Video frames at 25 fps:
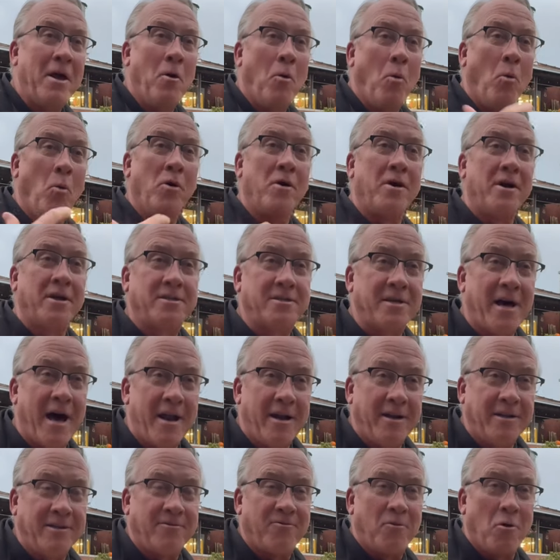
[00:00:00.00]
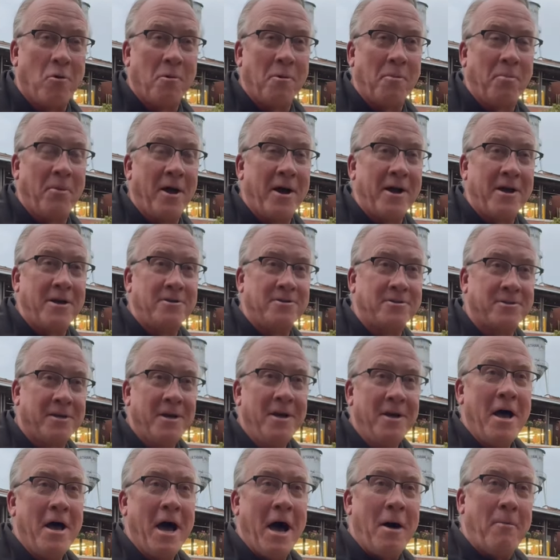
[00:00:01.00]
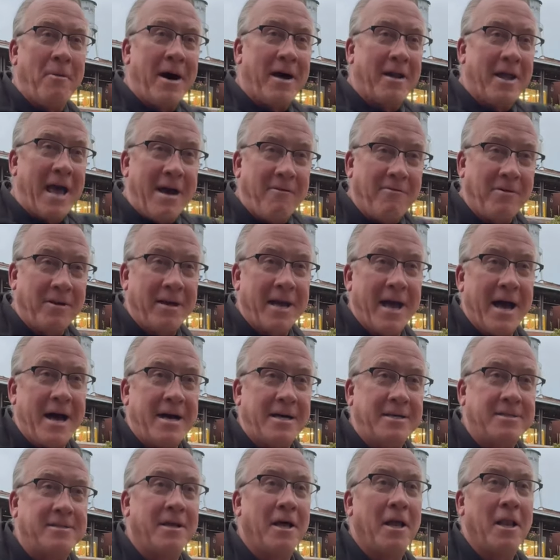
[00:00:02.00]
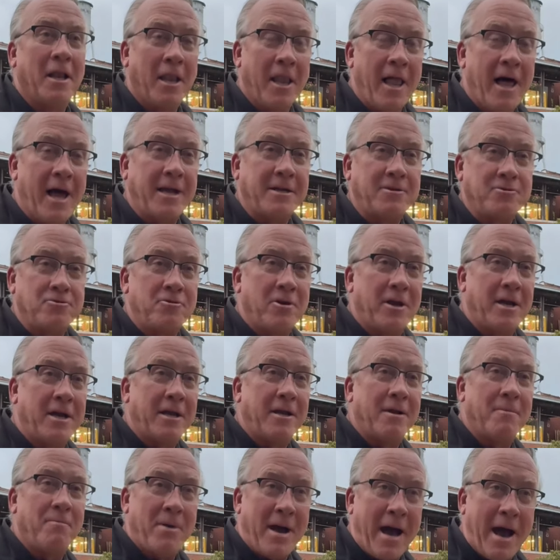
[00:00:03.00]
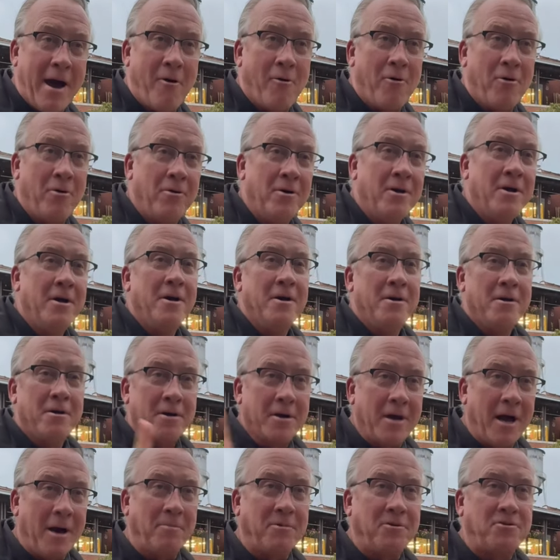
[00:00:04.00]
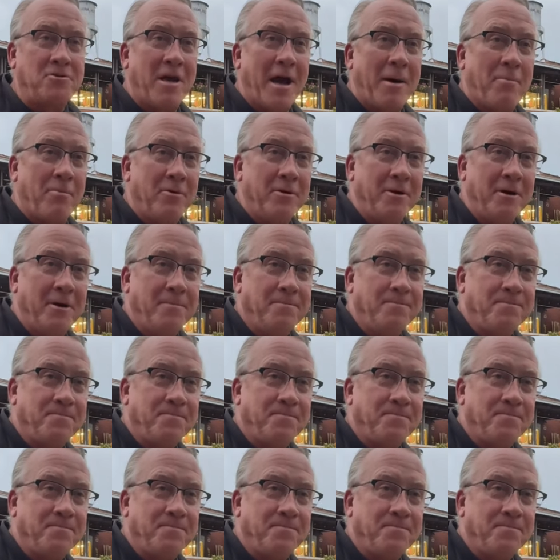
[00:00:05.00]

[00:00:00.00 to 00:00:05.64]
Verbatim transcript: We're excited as former players about having guys like Drake Powell come to Chapel Hill.